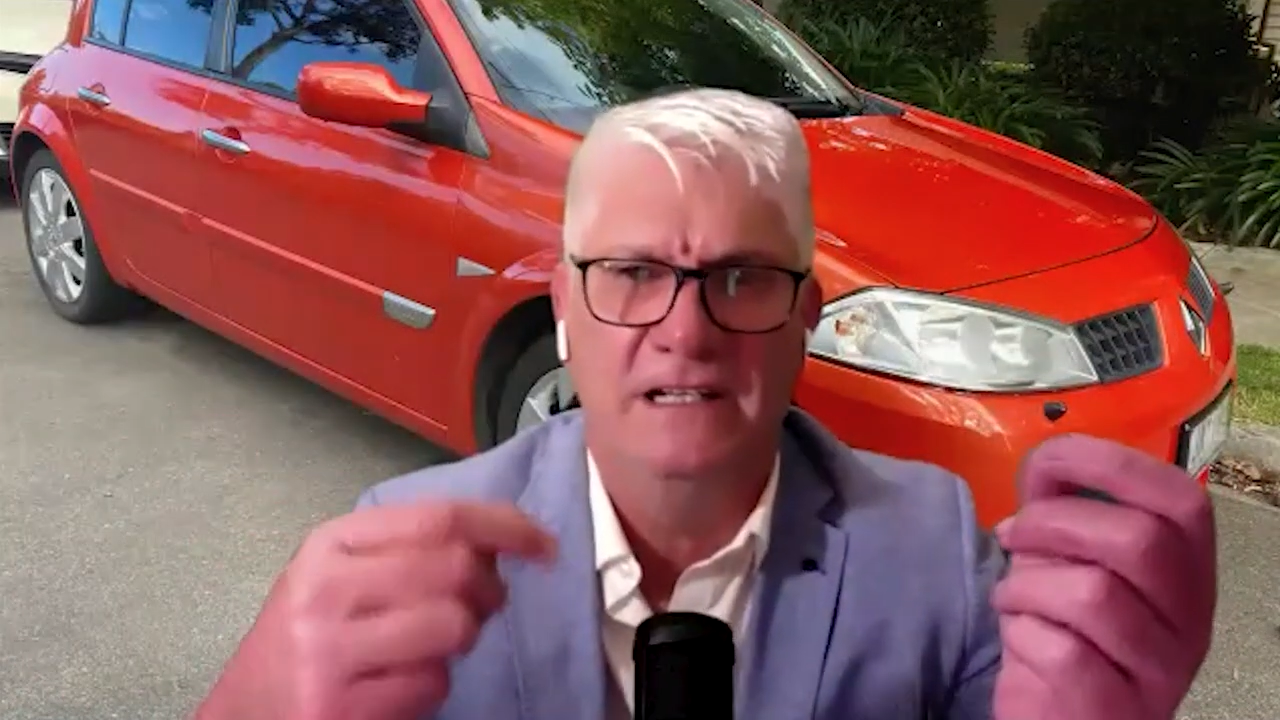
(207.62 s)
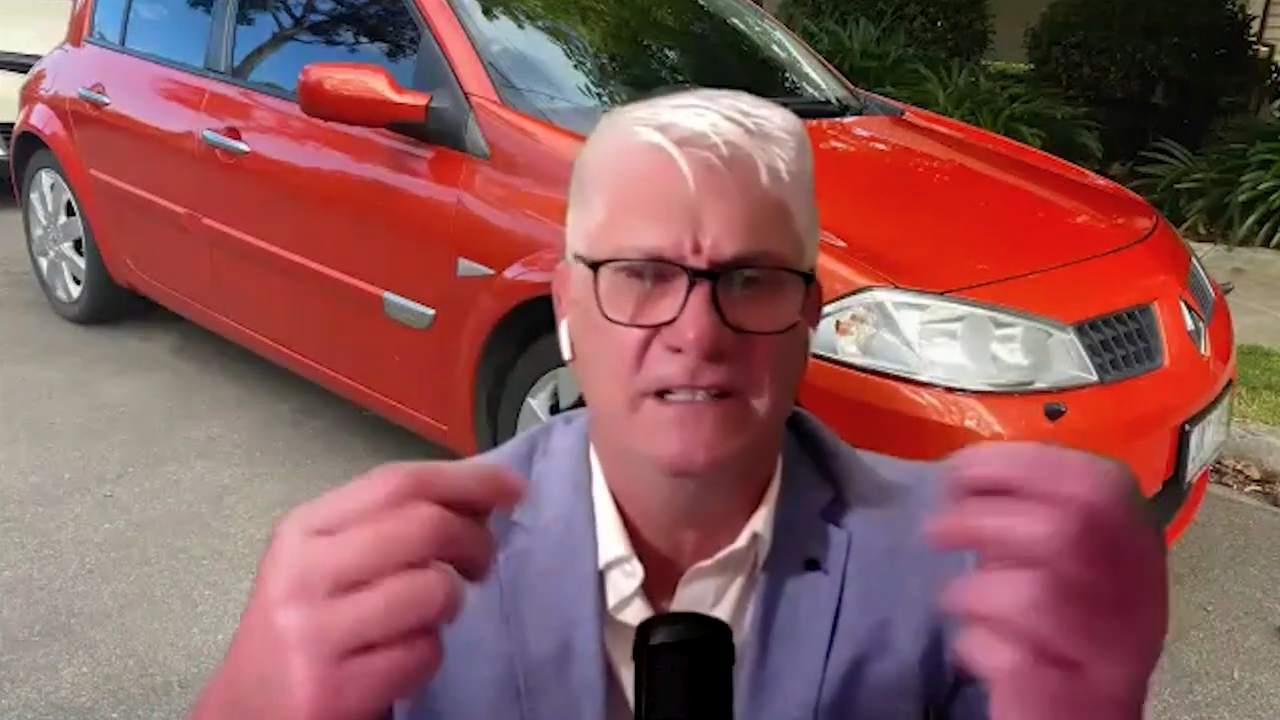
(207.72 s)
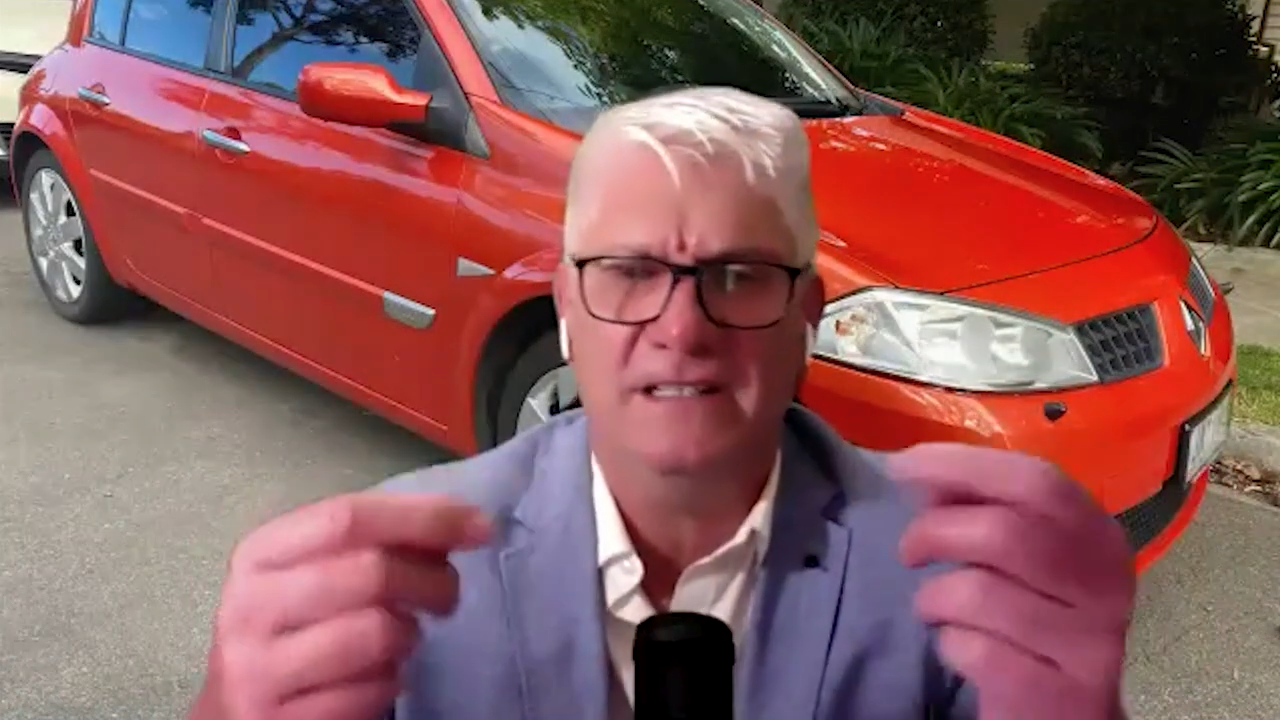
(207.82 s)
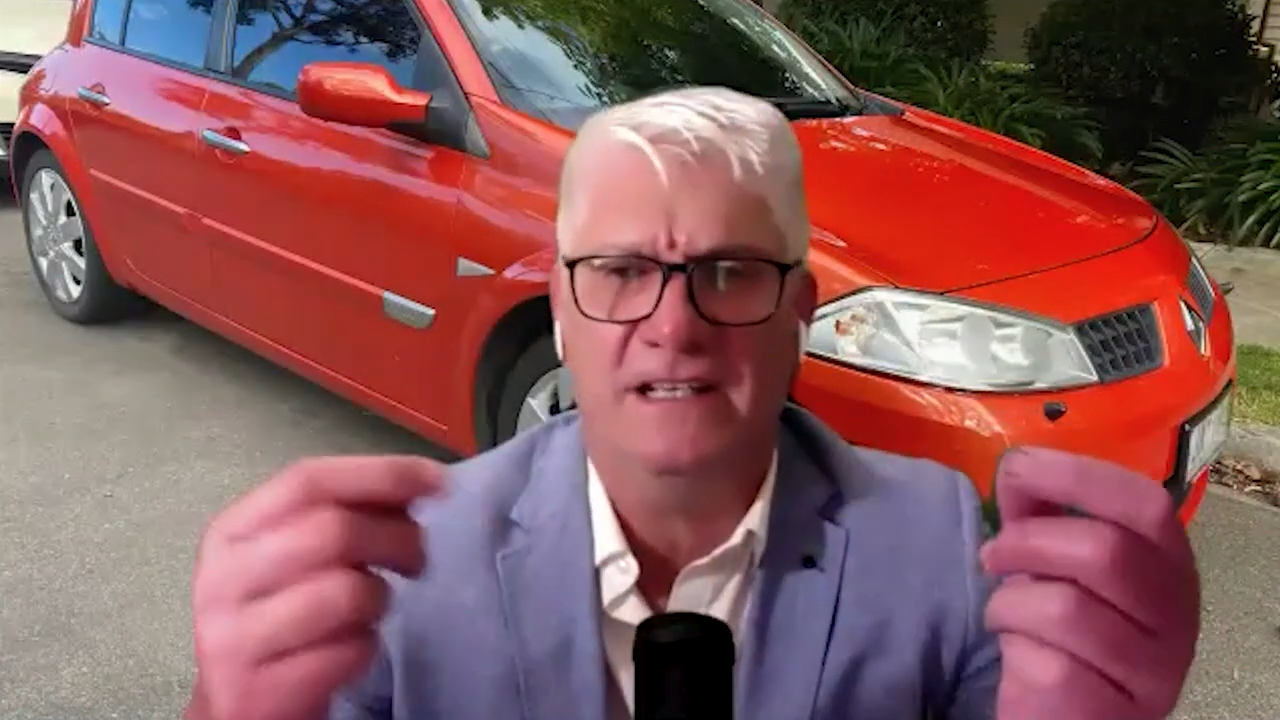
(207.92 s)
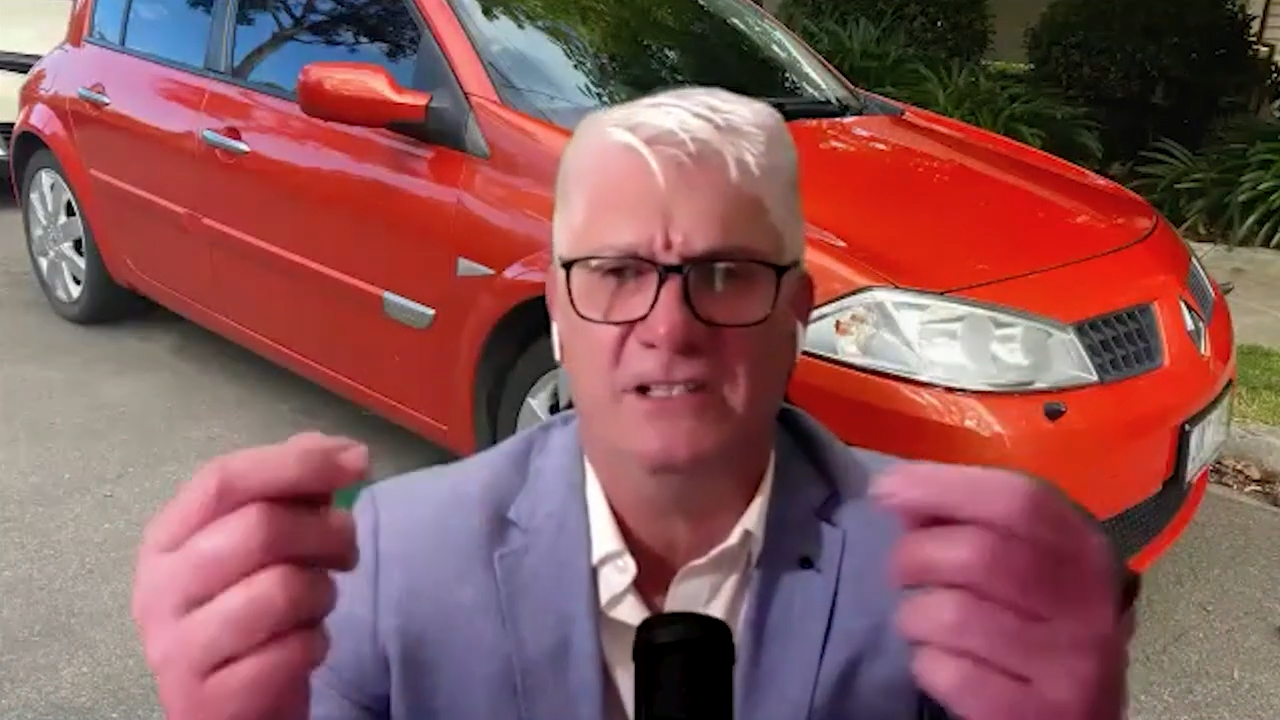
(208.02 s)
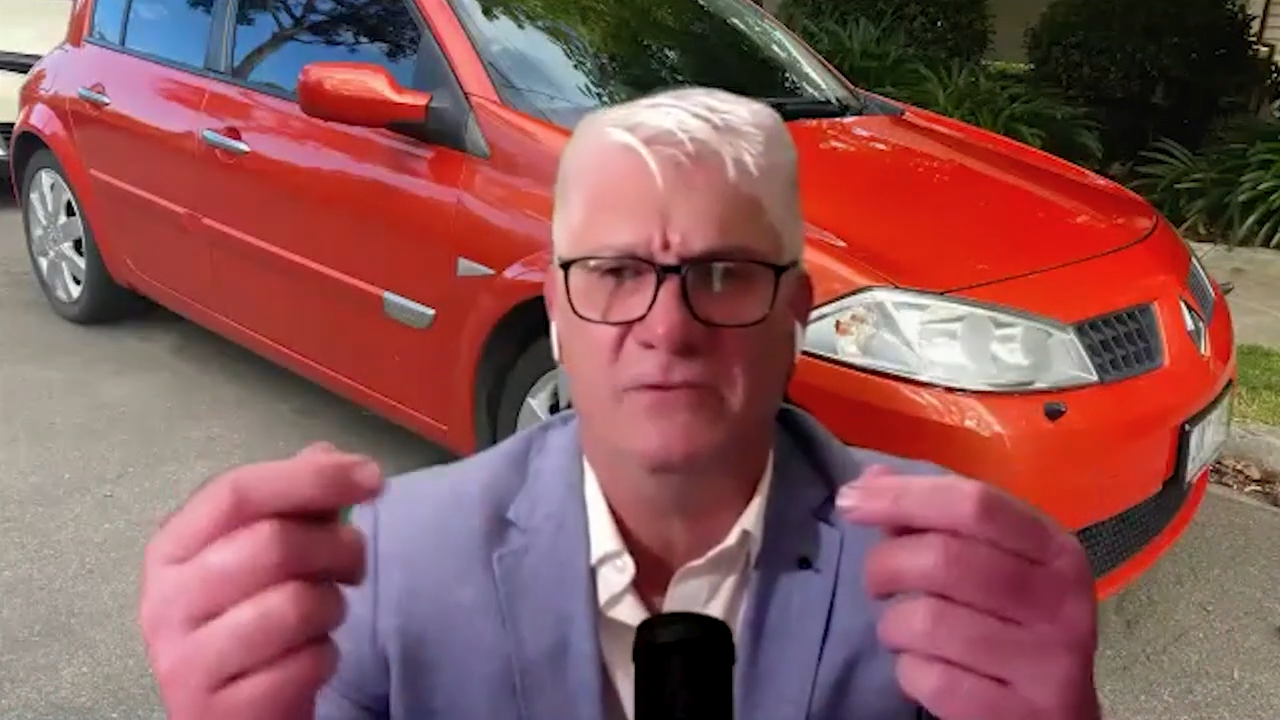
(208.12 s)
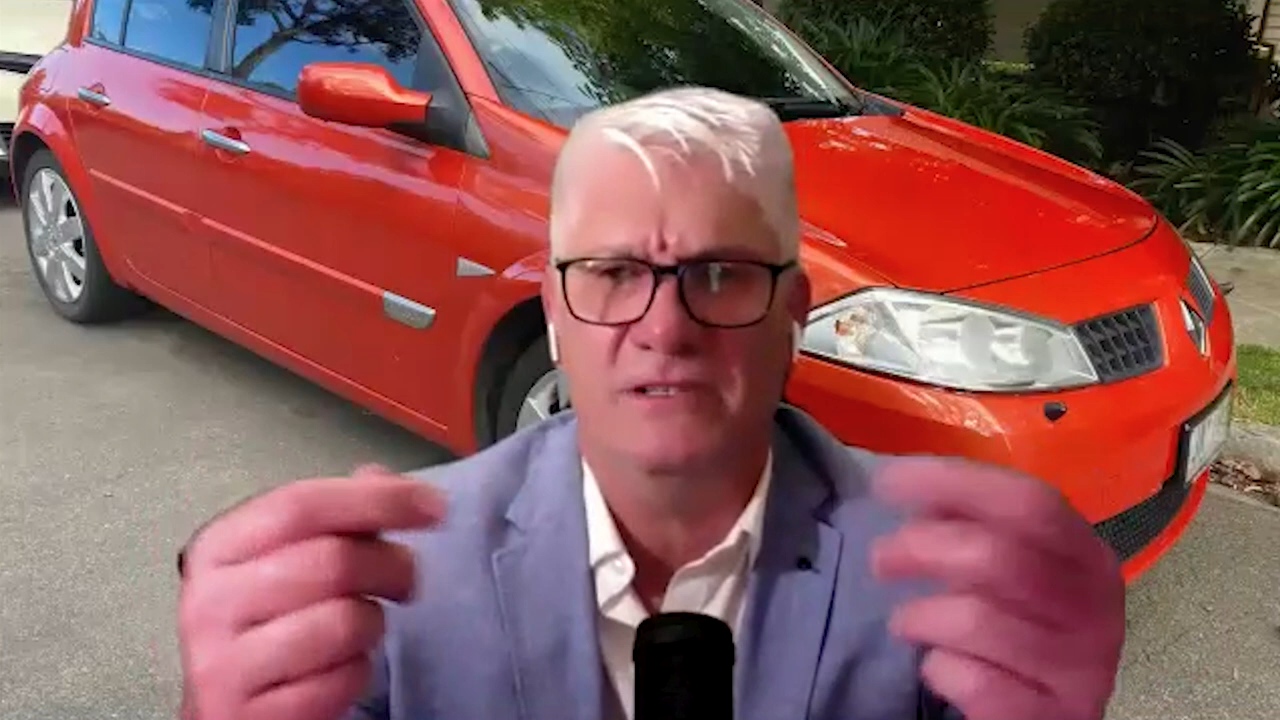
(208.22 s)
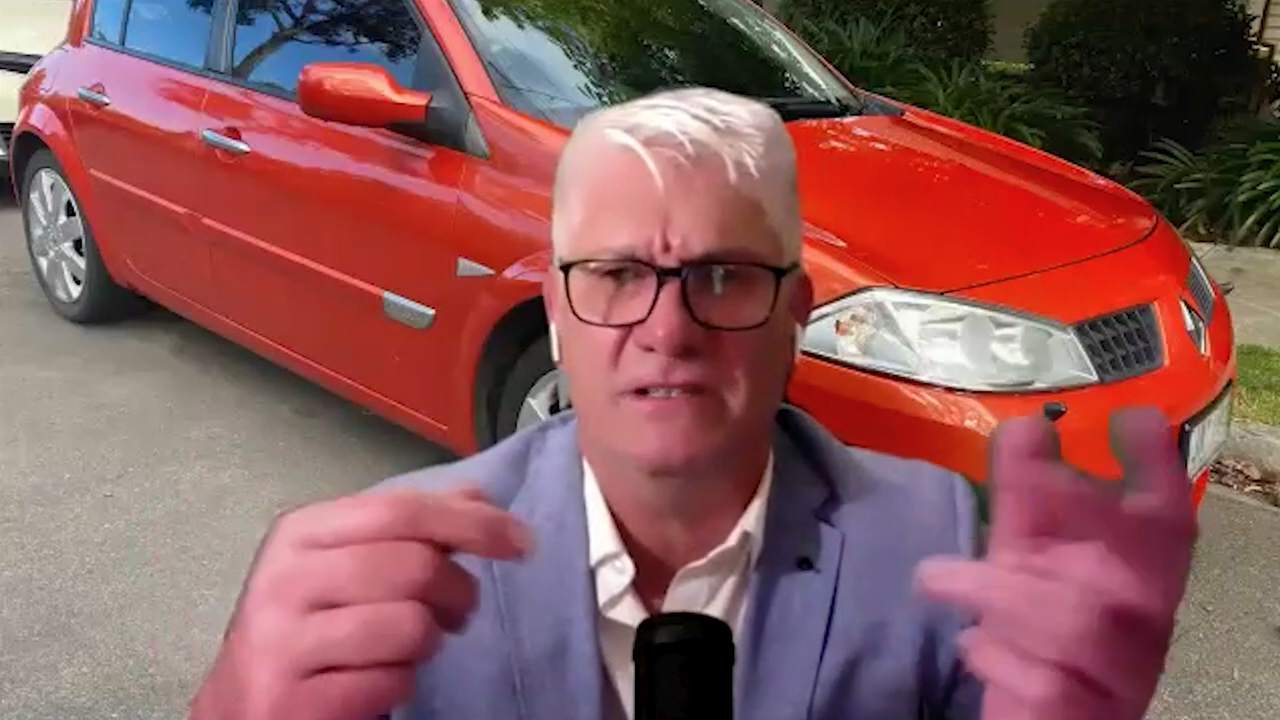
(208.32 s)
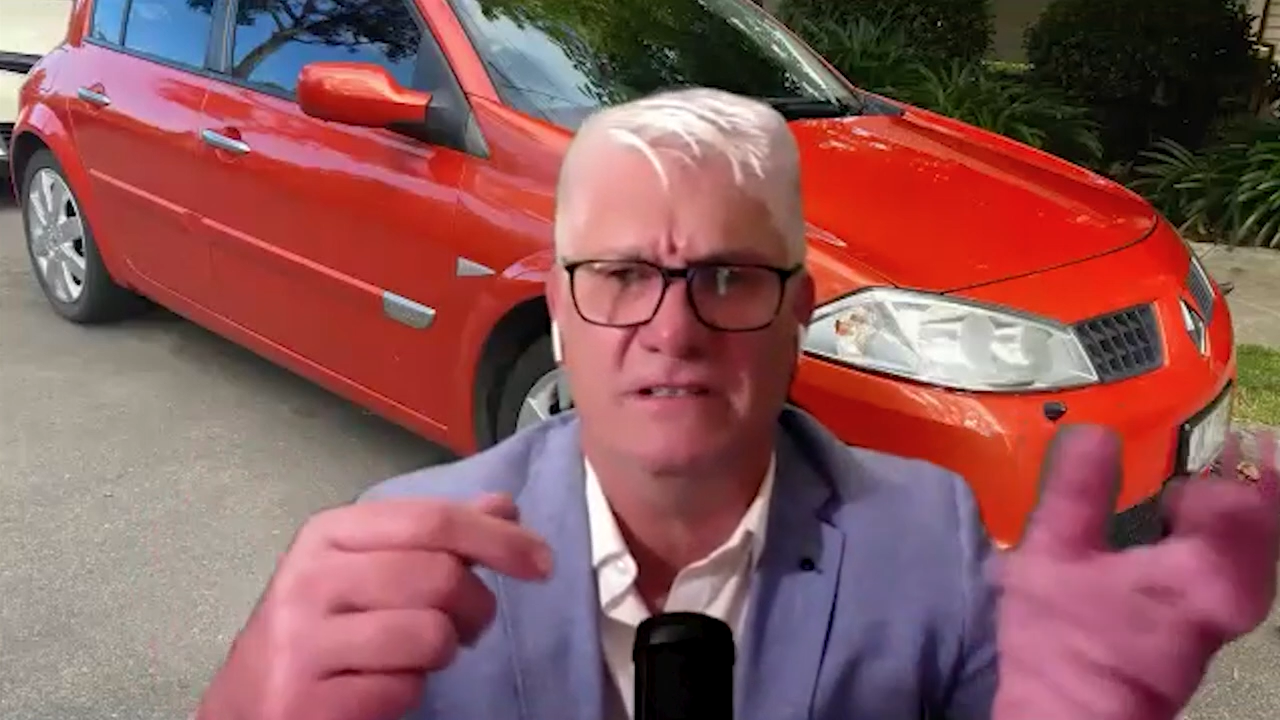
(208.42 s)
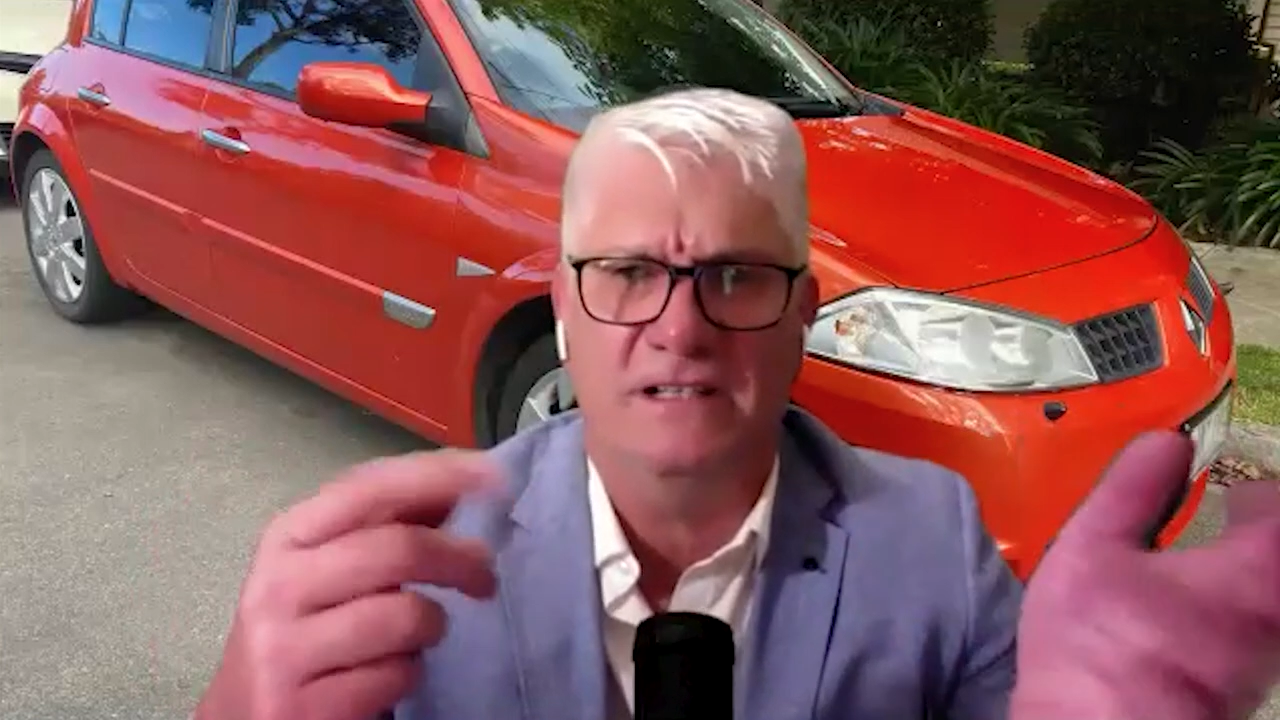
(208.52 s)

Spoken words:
Just ask the question,